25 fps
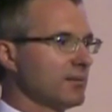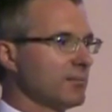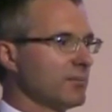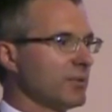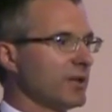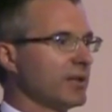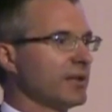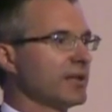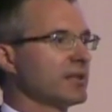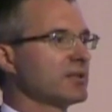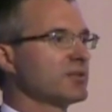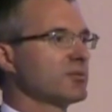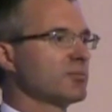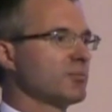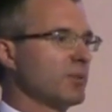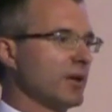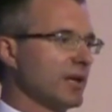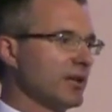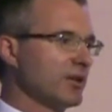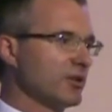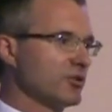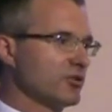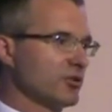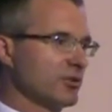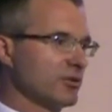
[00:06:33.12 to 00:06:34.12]
but
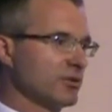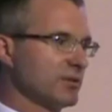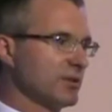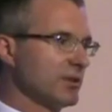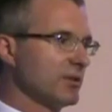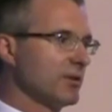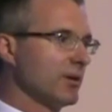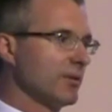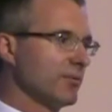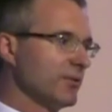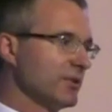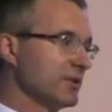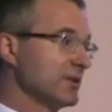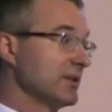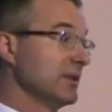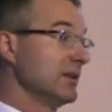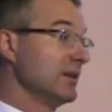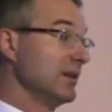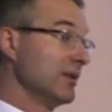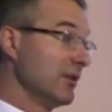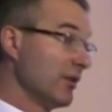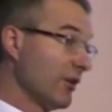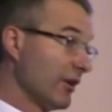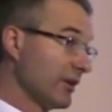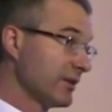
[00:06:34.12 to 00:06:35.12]
expenditures did obviously
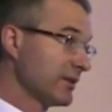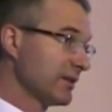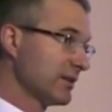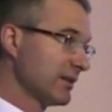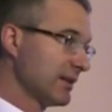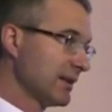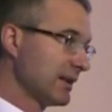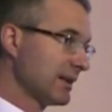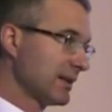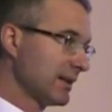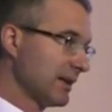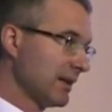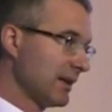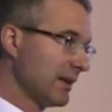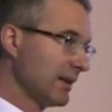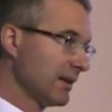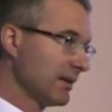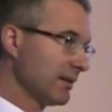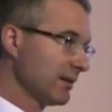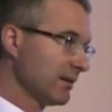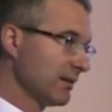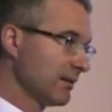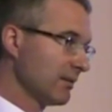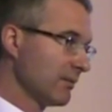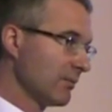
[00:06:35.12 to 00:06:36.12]
not decline
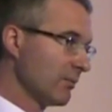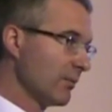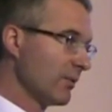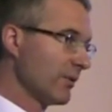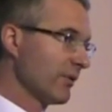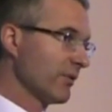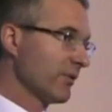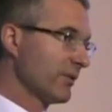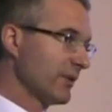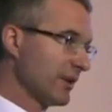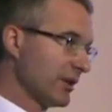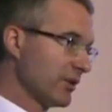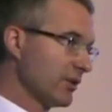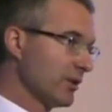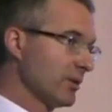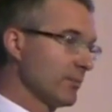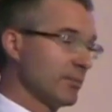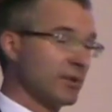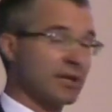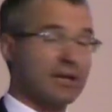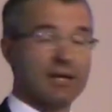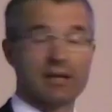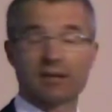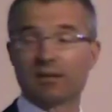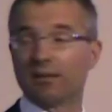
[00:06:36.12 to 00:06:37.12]
with
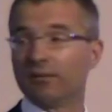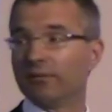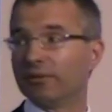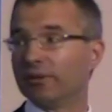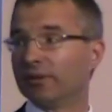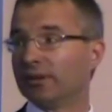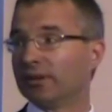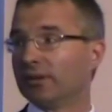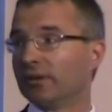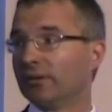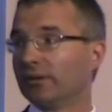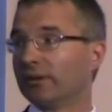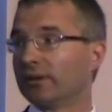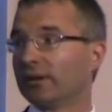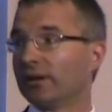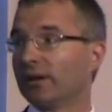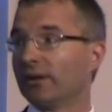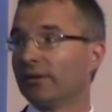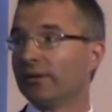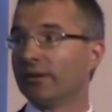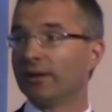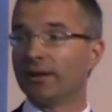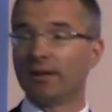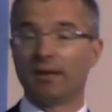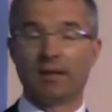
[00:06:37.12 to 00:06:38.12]
economic activity going down.
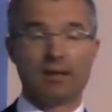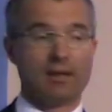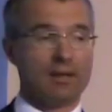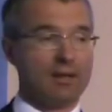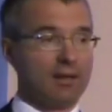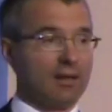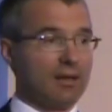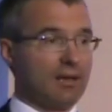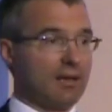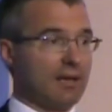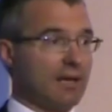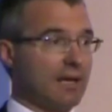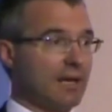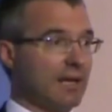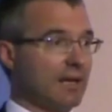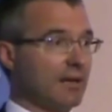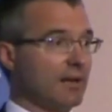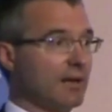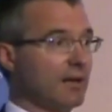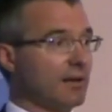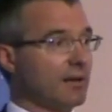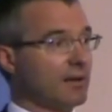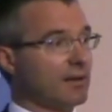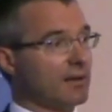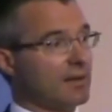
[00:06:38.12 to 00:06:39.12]
And,
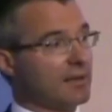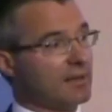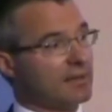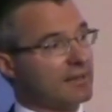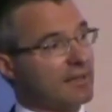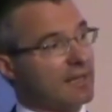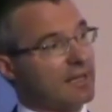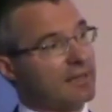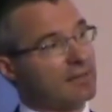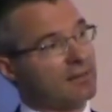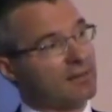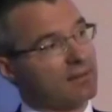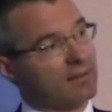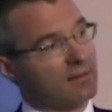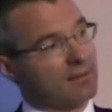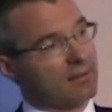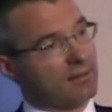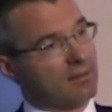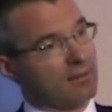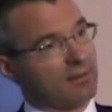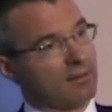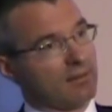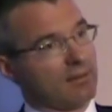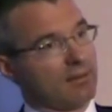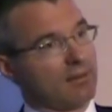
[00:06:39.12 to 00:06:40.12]
uh, and then
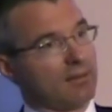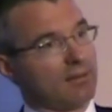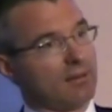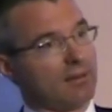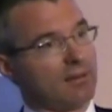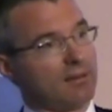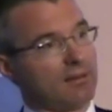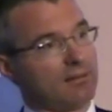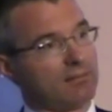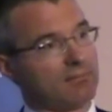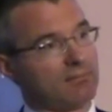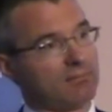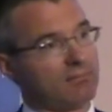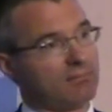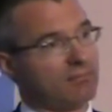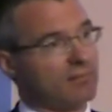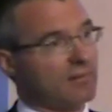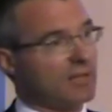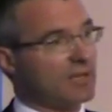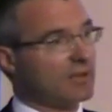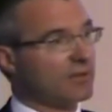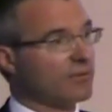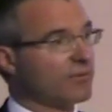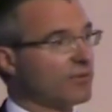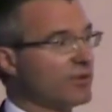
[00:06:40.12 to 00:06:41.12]
uh,
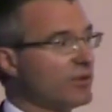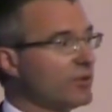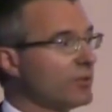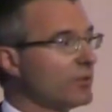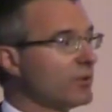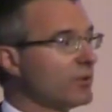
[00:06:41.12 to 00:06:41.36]
in a few